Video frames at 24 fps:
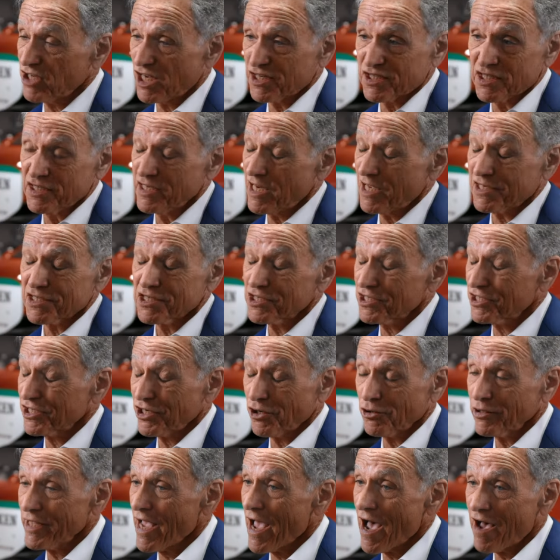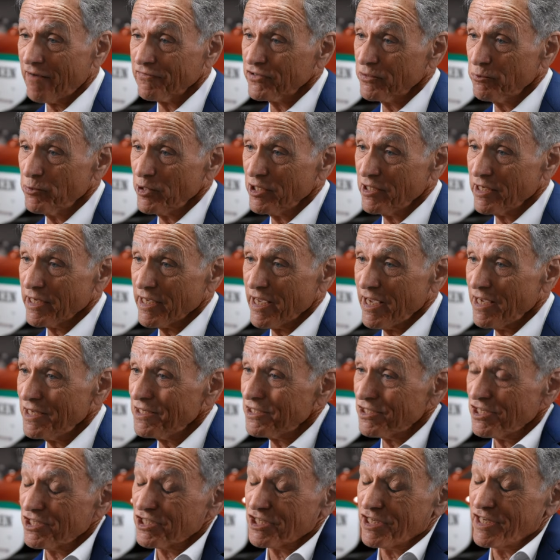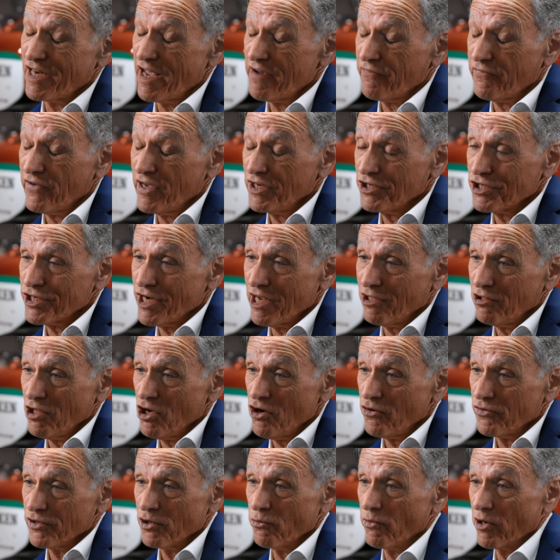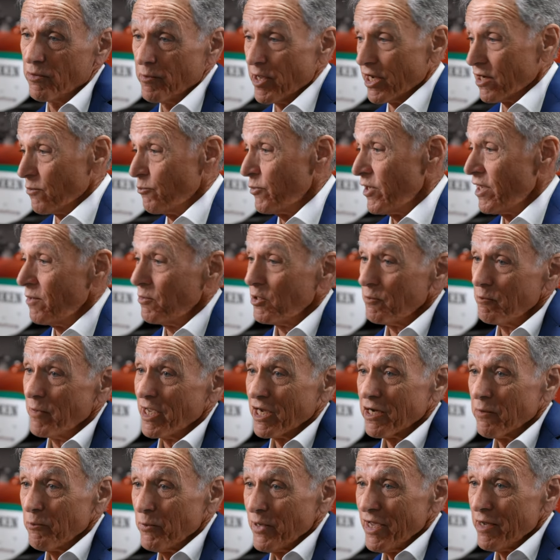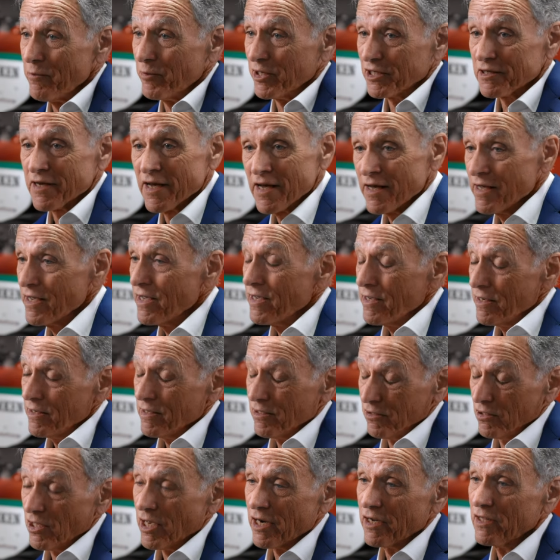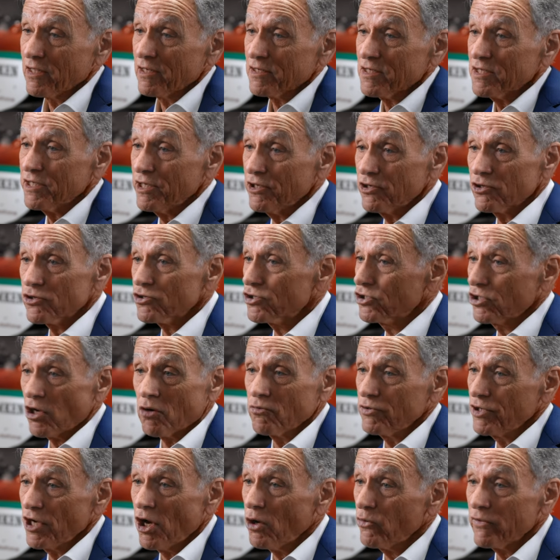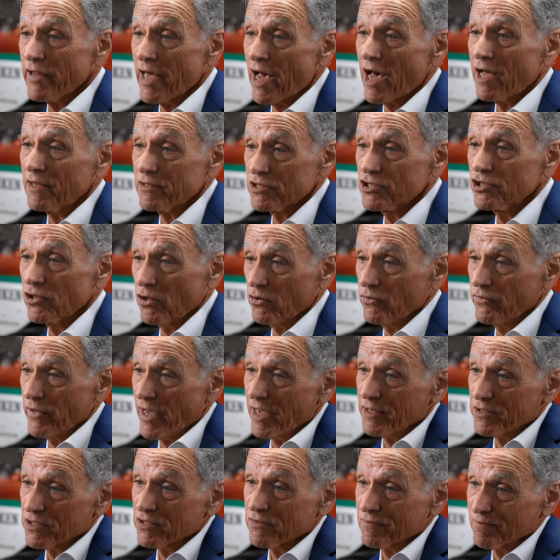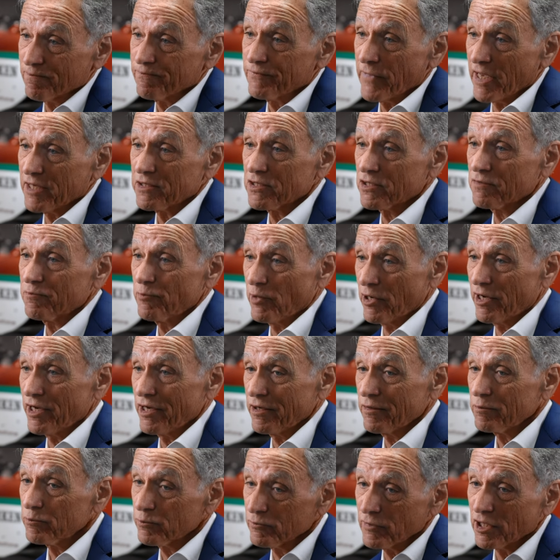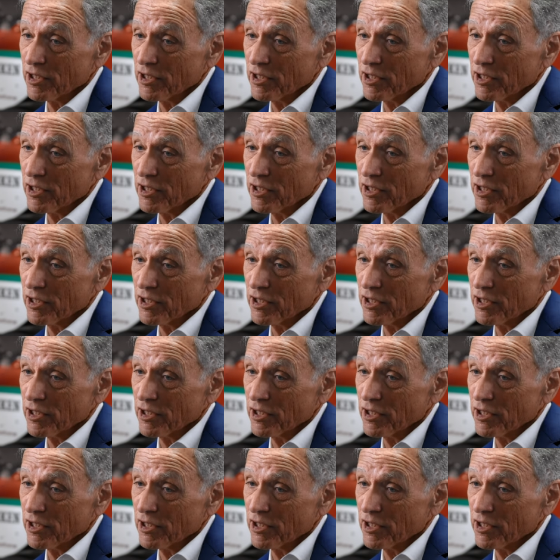Doesn't necessarily have to be the case. It's an FHA loan. You want to make a payment? Make a payment. A lot of the seniors don't know that, so that's my